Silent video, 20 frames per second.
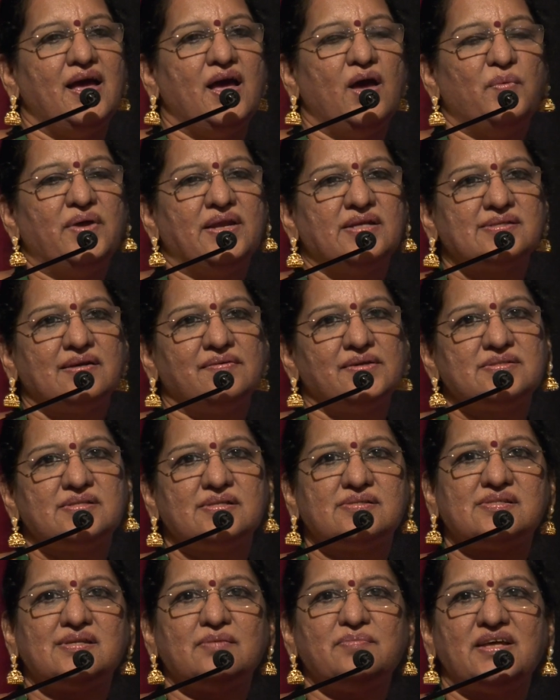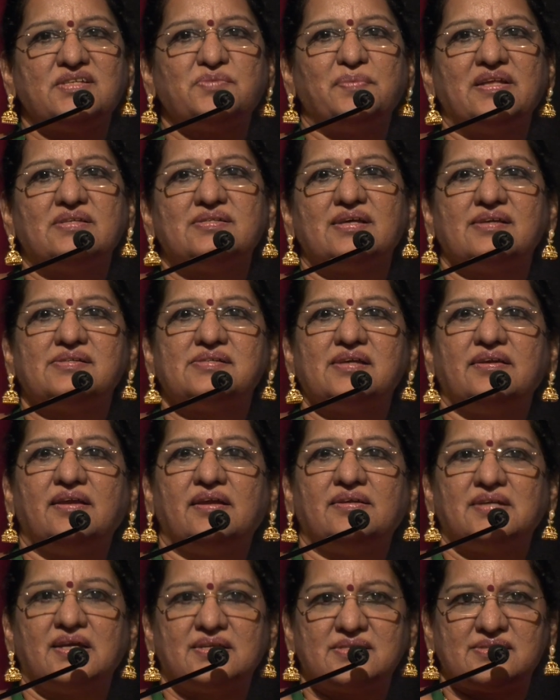Whereas our system has been such that
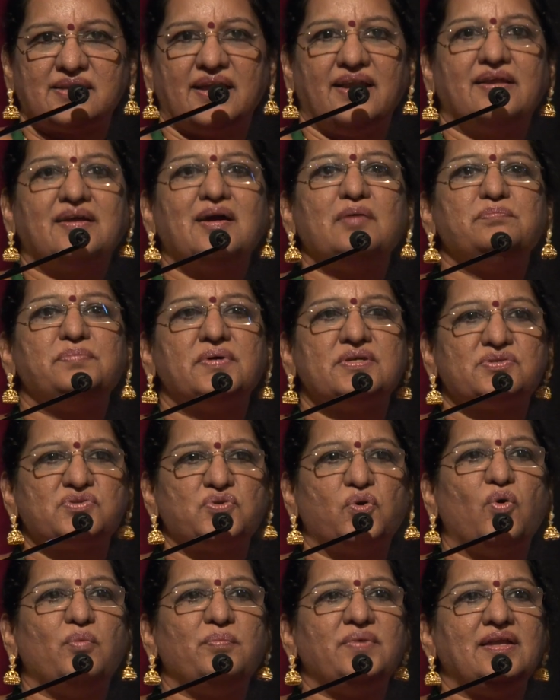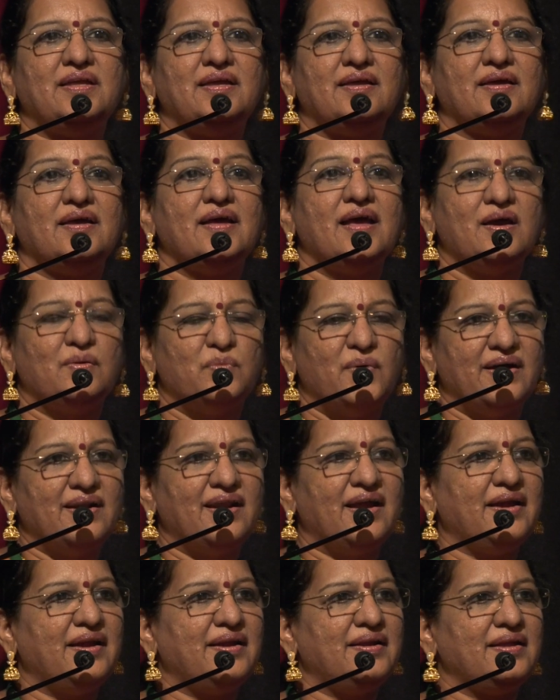it has encompassed so many
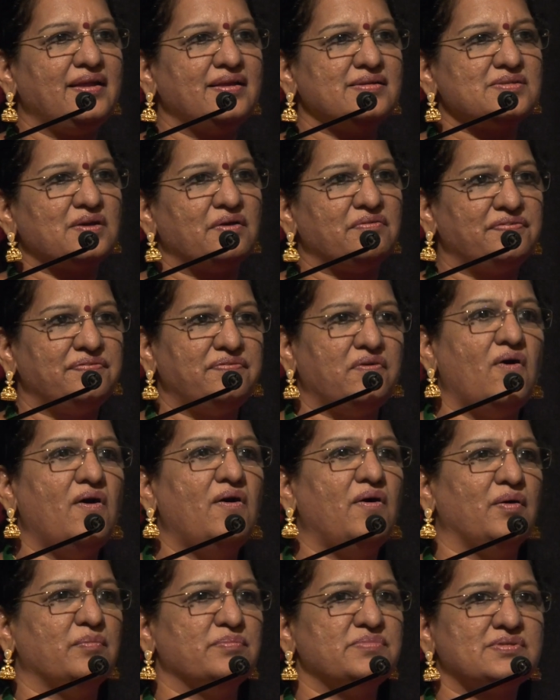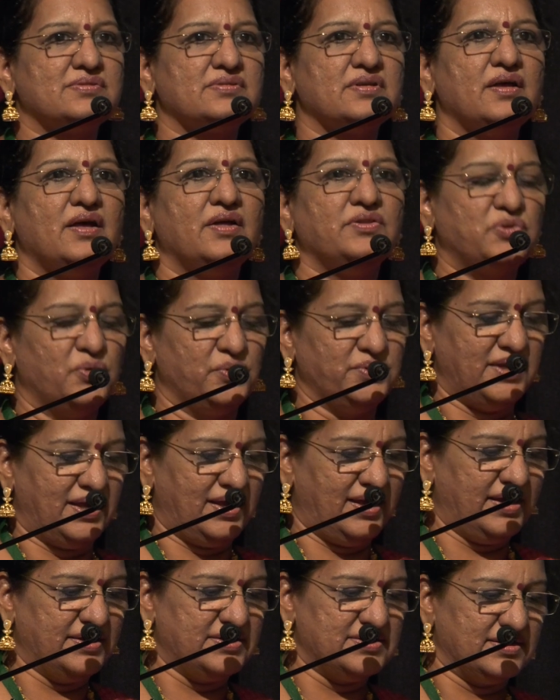varieties of forms through the
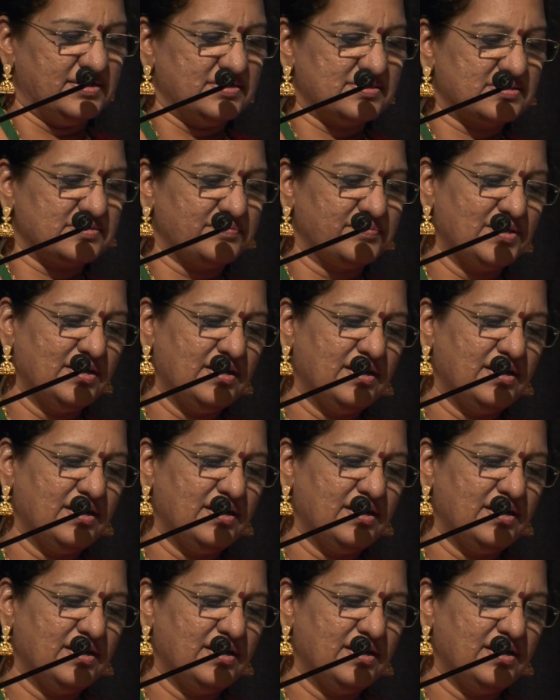ages.